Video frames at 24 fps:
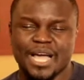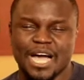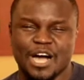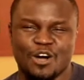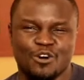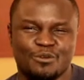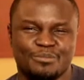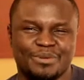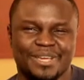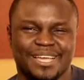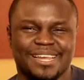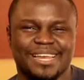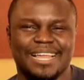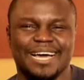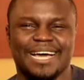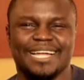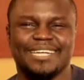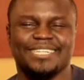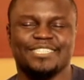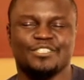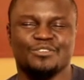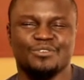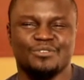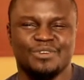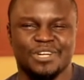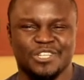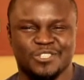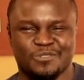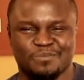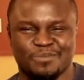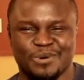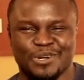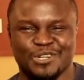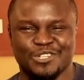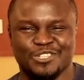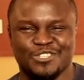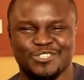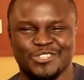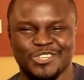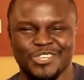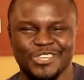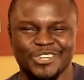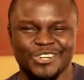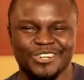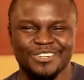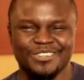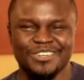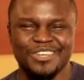and we'll be glad to respond to
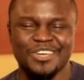you.